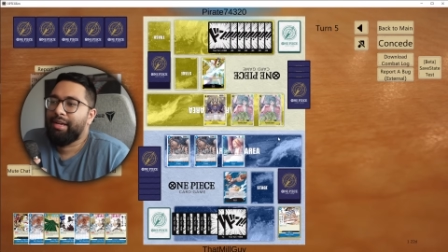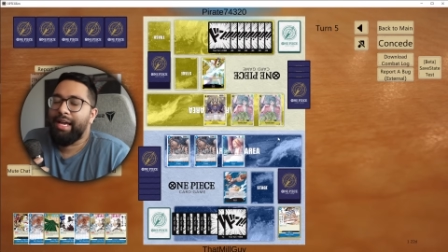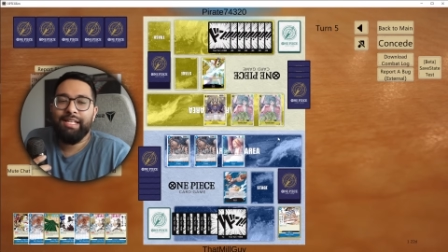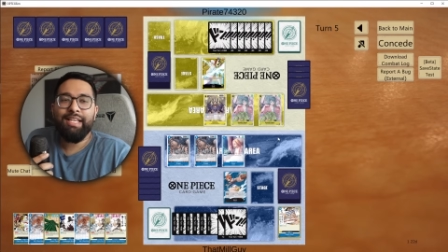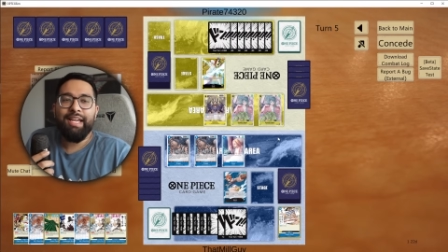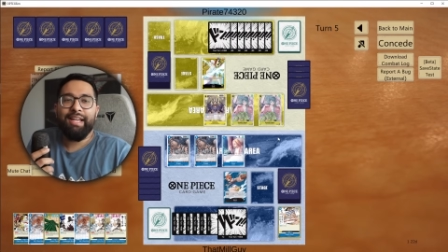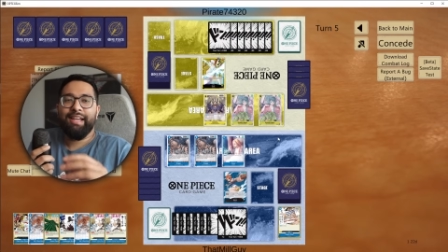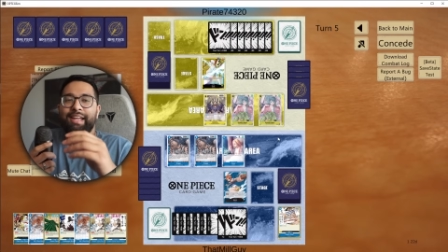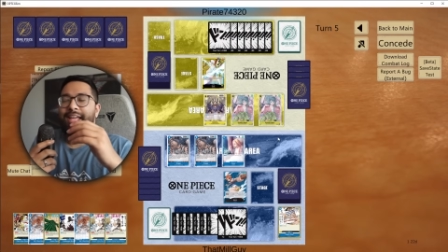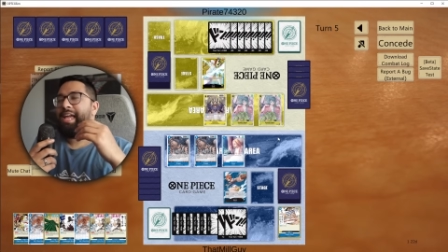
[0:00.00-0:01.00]
It's like
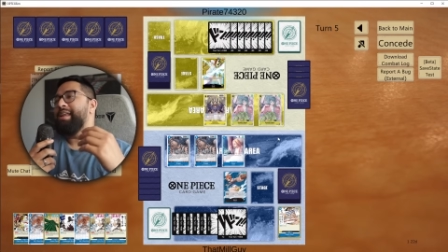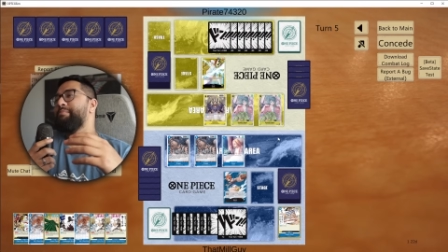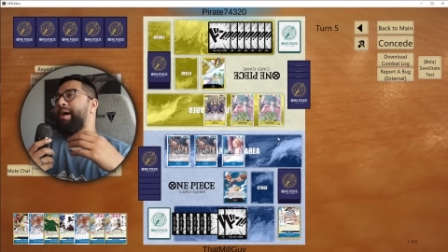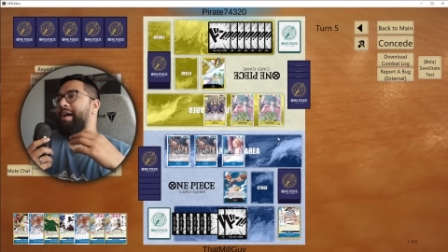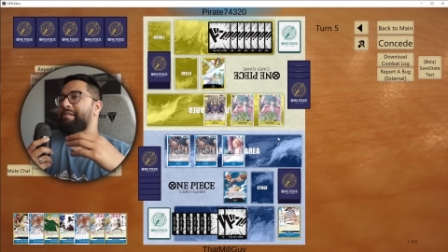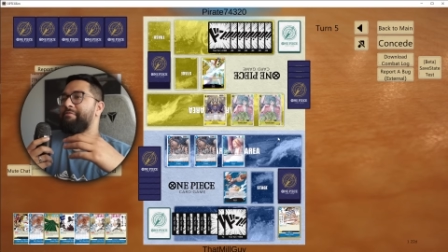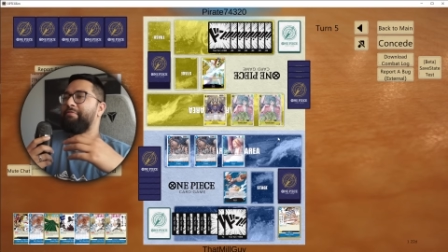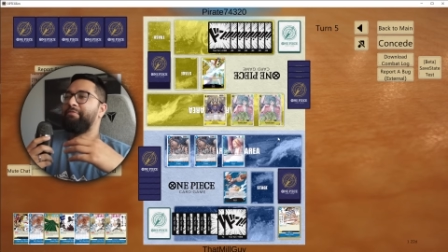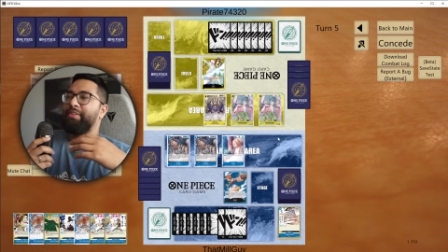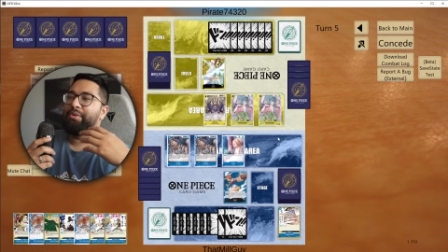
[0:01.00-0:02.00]
in my
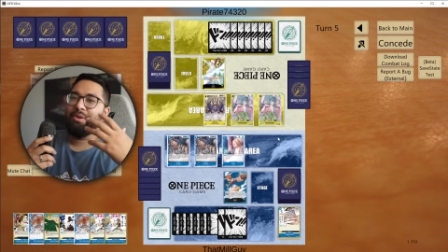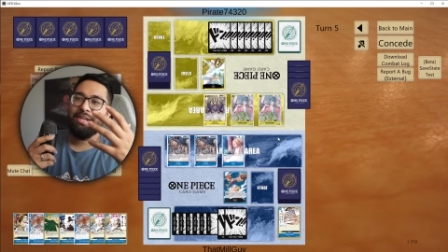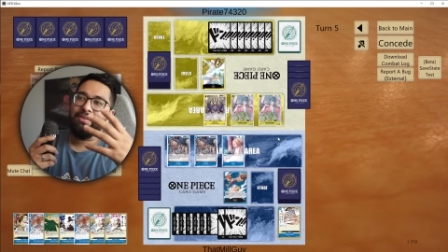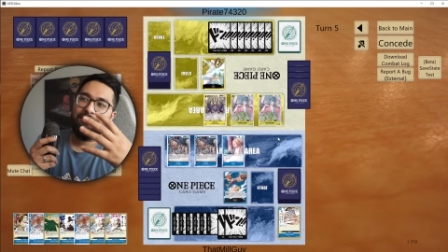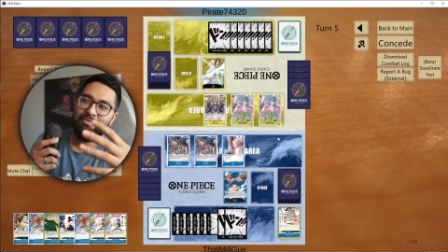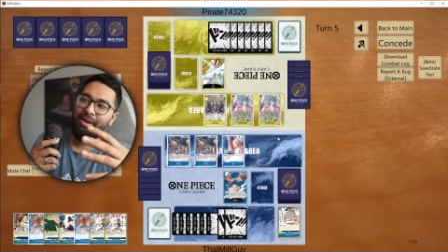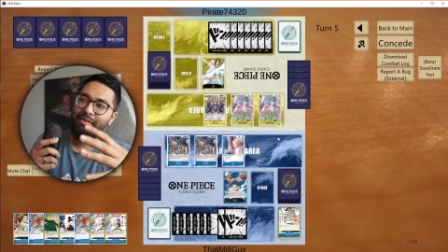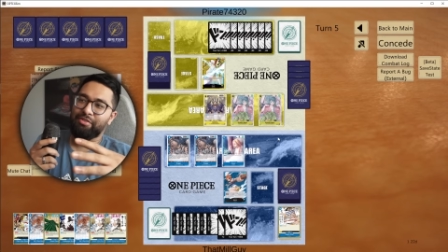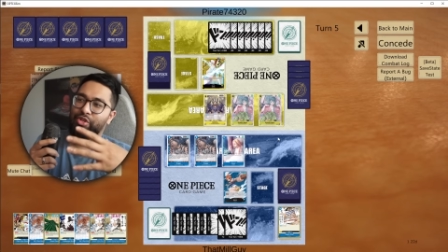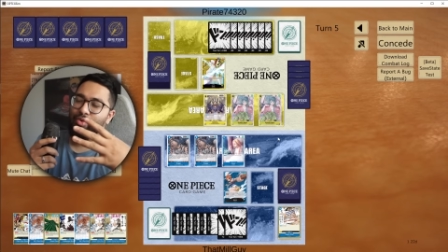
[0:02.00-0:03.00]
fury of
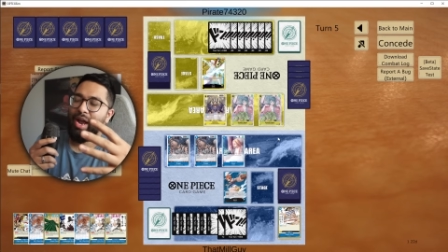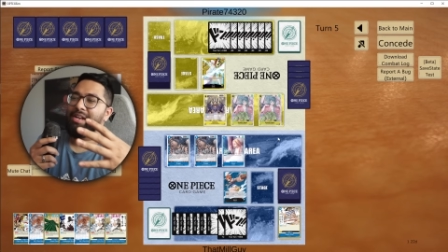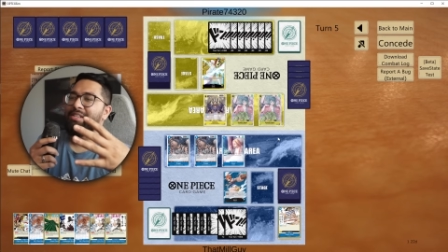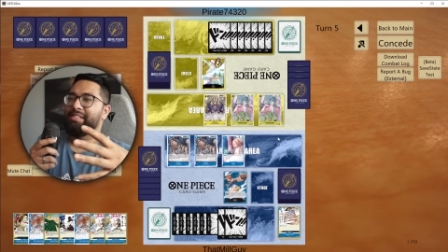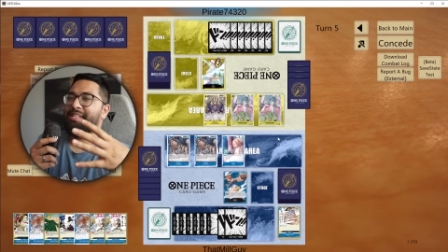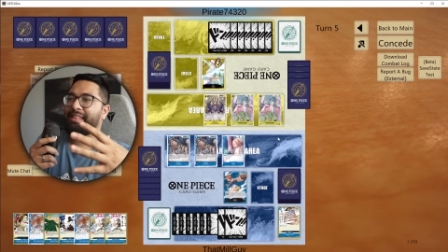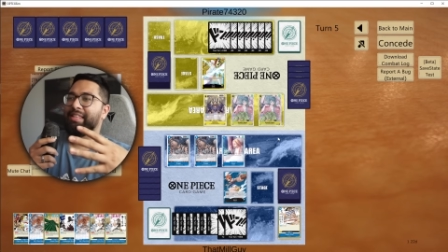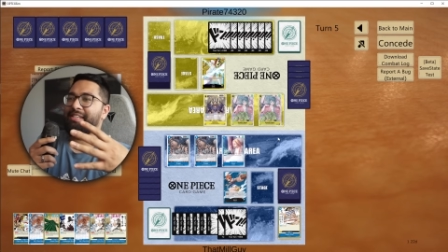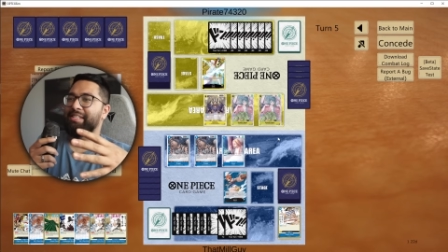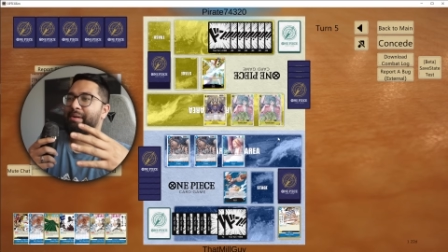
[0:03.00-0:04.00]
of trying to set
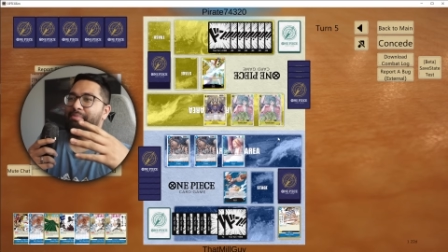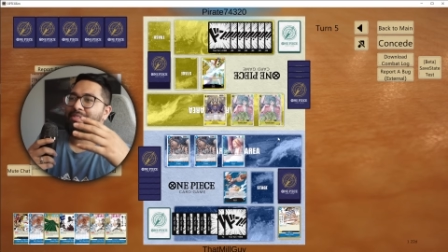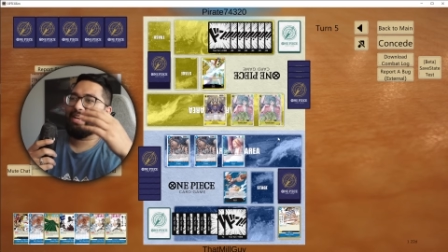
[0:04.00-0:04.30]
things up, it's